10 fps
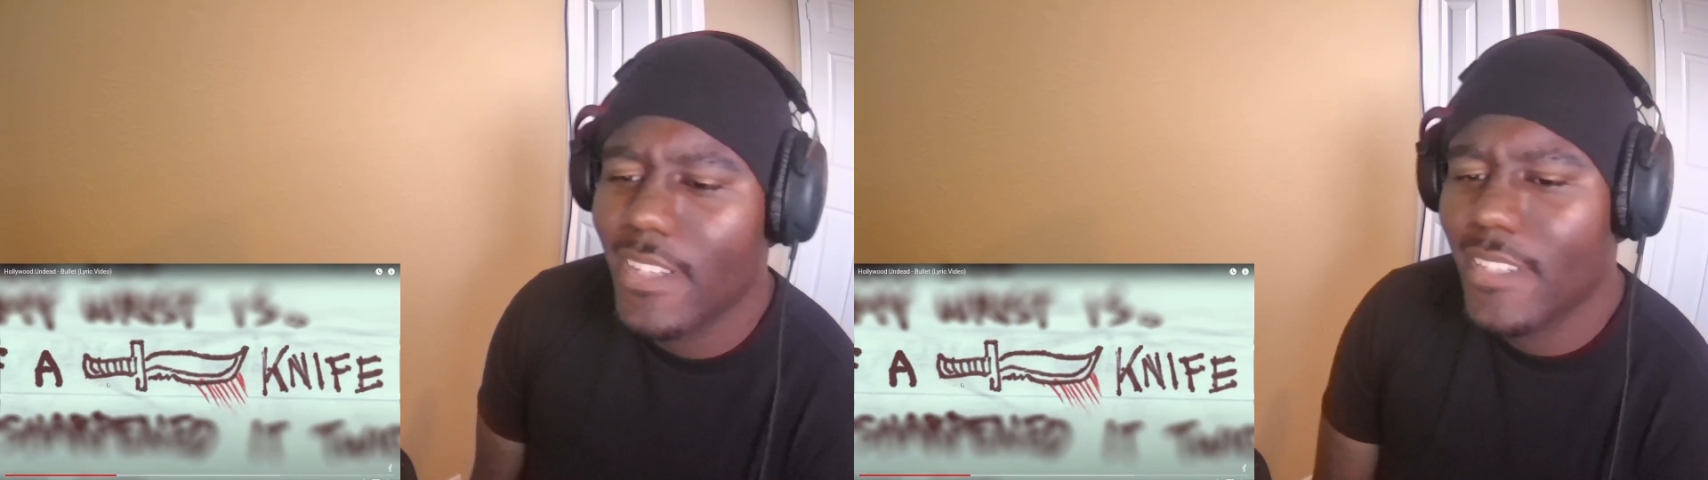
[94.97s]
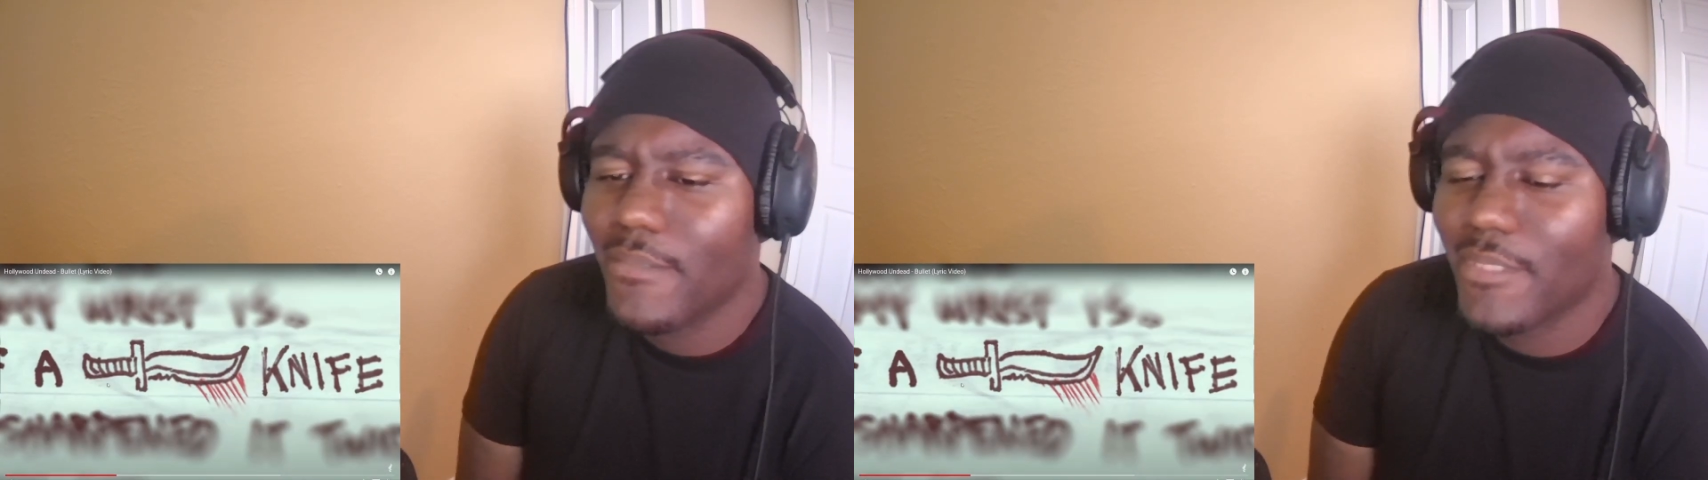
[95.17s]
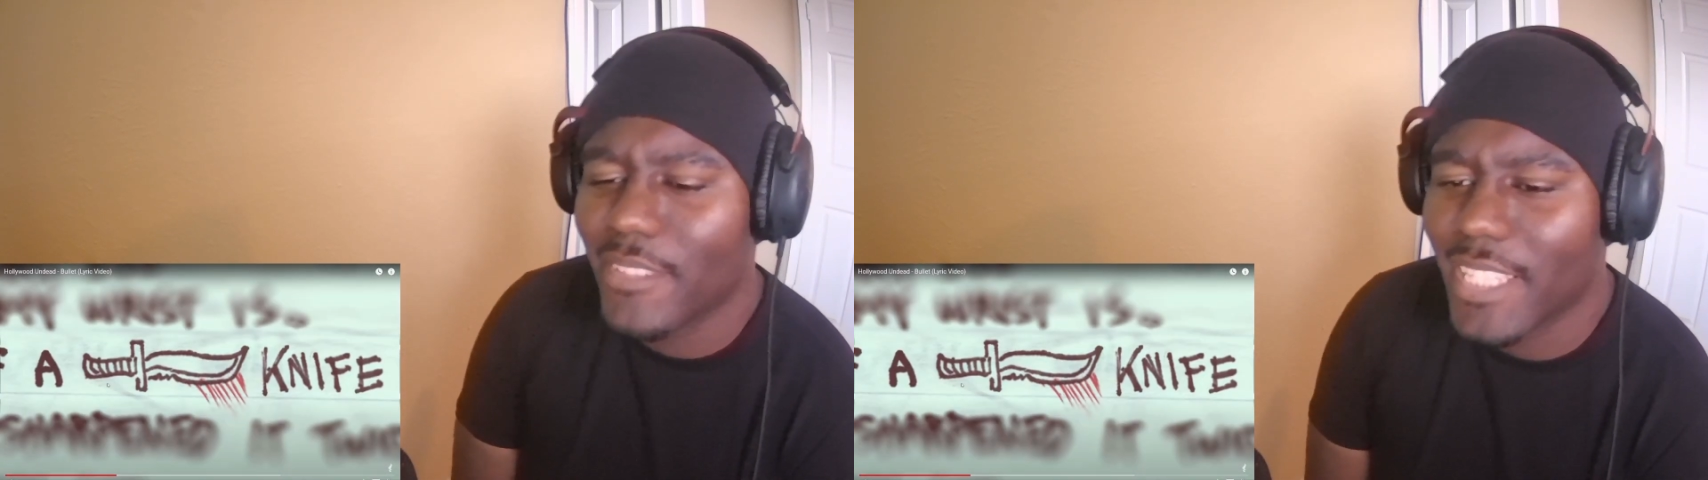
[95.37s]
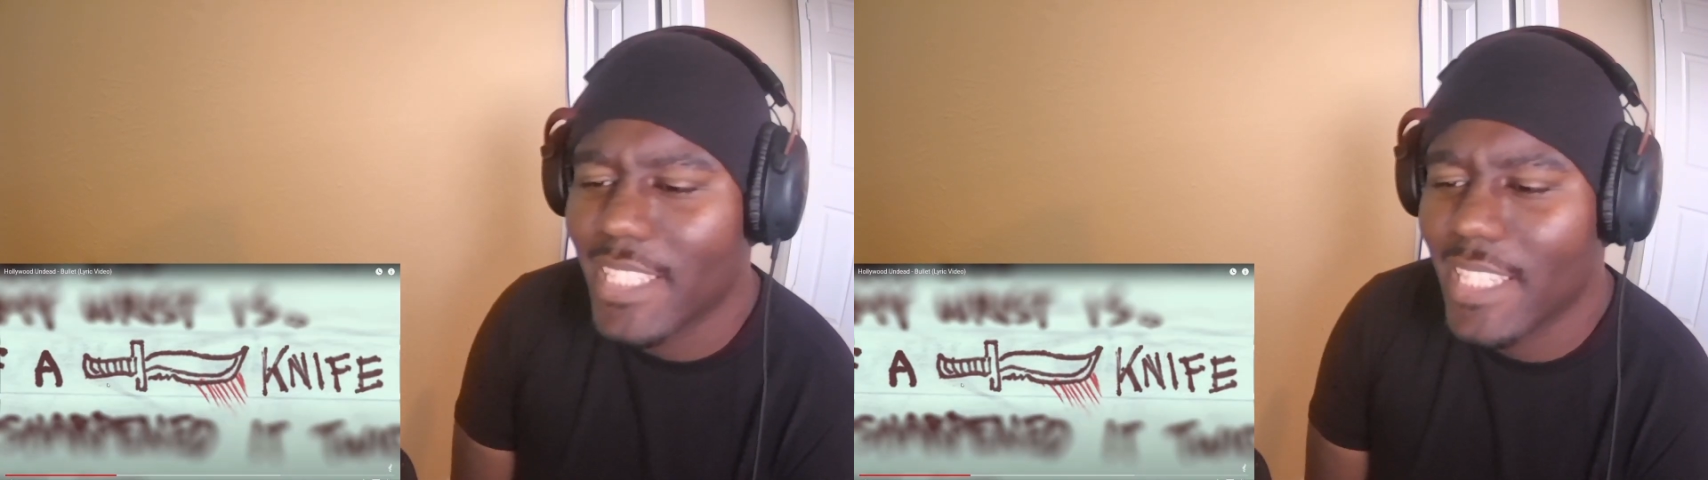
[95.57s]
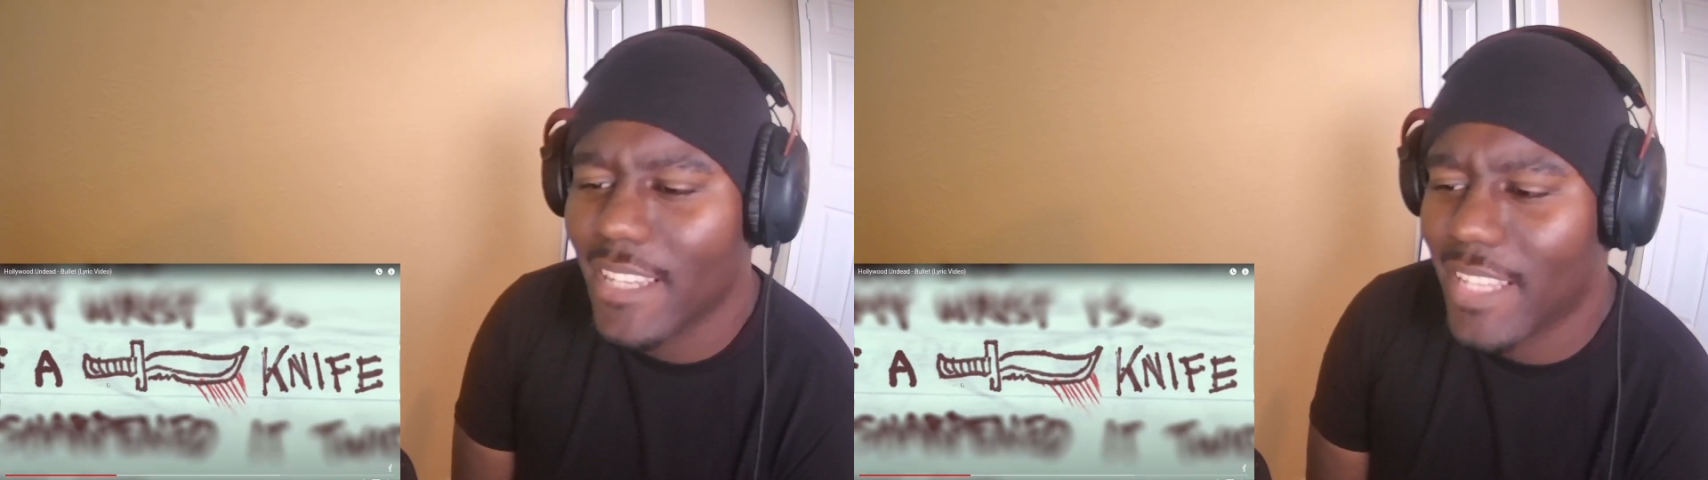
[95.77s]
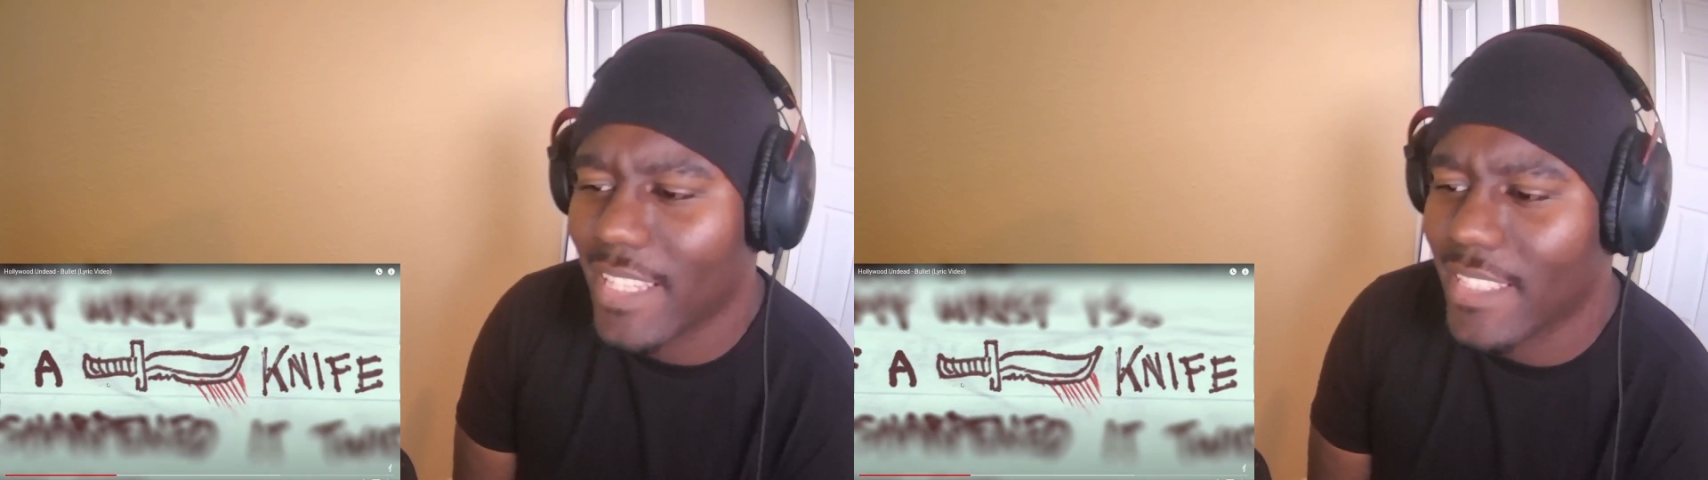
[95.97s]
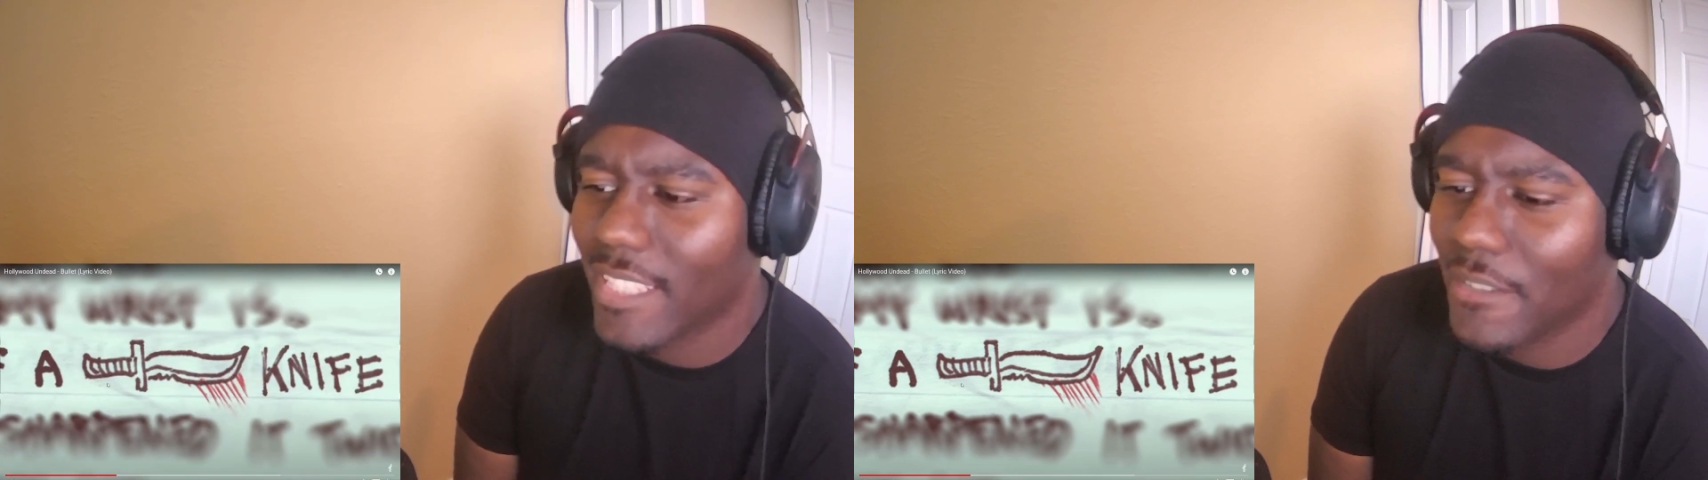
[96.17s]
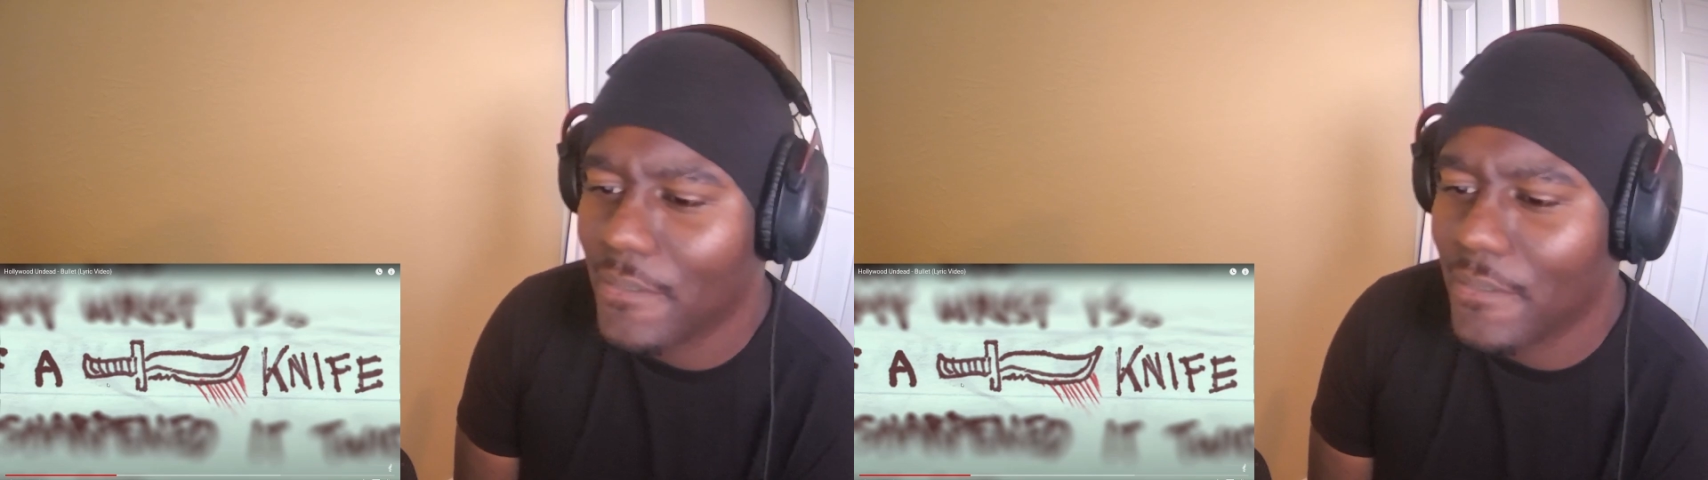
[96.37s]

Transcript: Bro, this sounds like such a